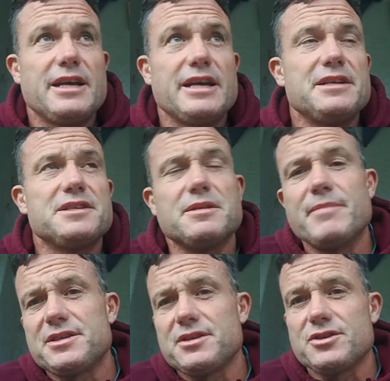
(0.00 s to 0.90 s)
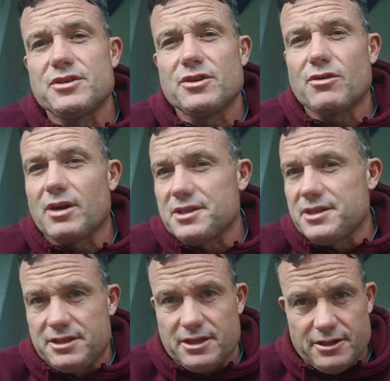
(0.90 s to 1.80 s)
It is the message of the cross
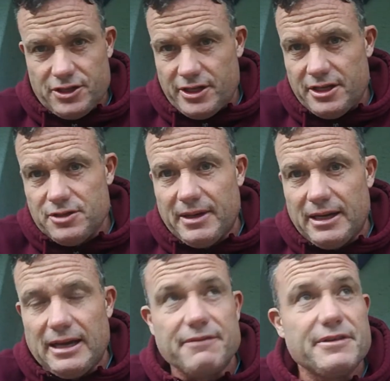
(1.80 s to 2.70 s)
that's going to change my life.